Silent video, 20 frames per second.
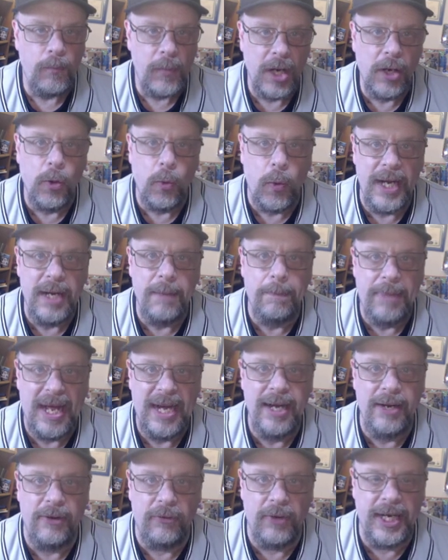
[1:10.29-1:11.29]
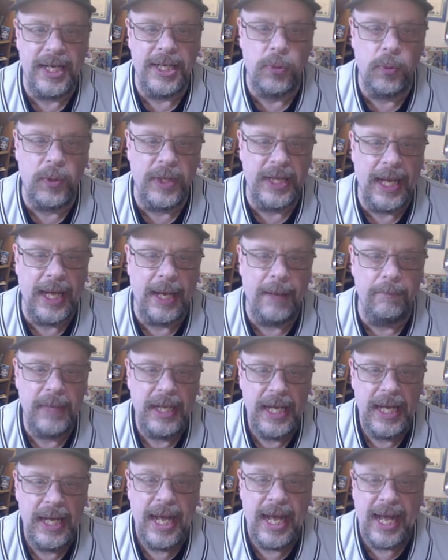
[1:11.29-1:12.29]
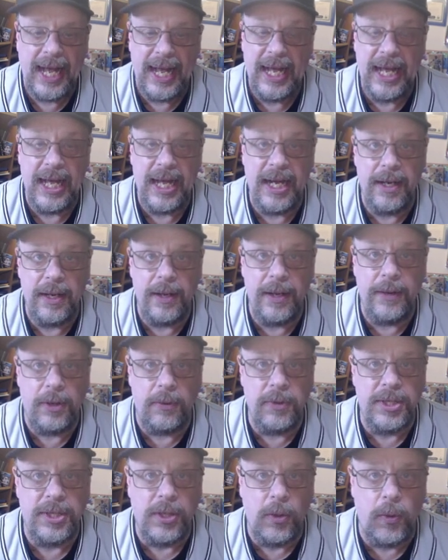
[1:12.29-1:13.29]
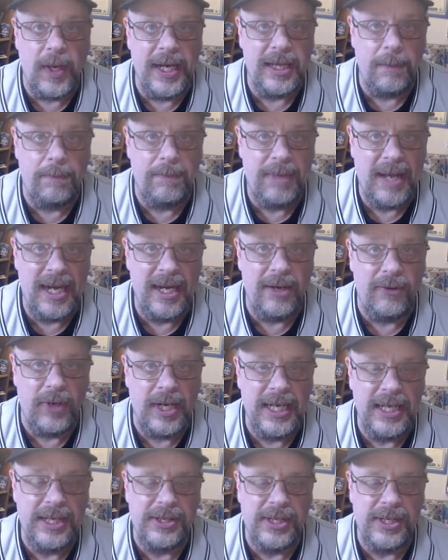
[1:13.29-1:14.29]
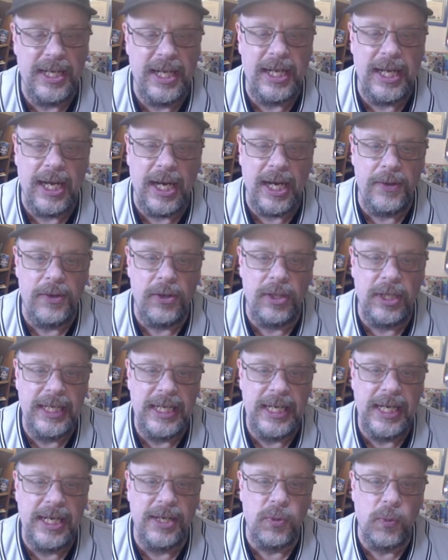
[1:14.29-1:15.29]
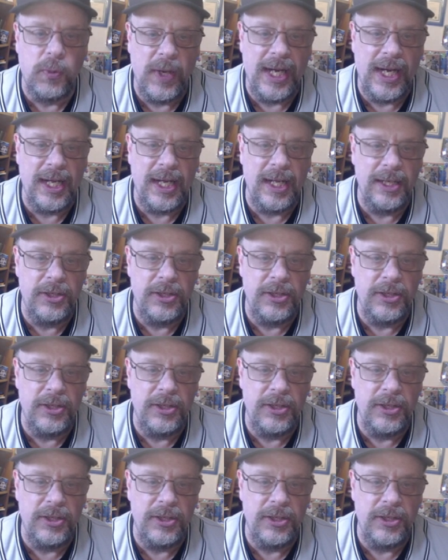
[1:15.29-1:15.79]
quite a pennant race with them. And there was quite the pennant race in the other league as well.